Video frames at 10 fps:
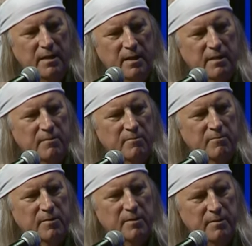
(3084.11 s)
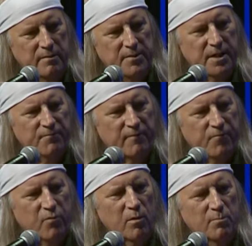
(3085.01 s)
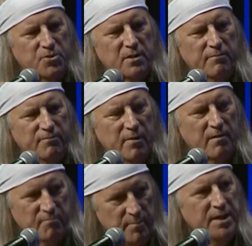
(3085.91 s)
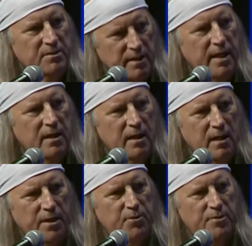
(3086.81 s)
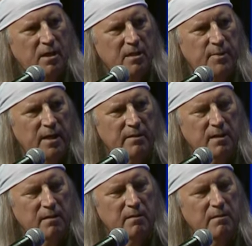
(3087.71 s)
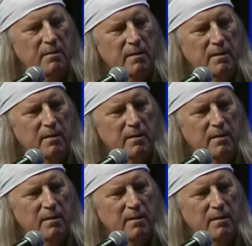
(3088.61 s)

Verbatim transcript: in different forms of, of mental healing, like you're talking about uh,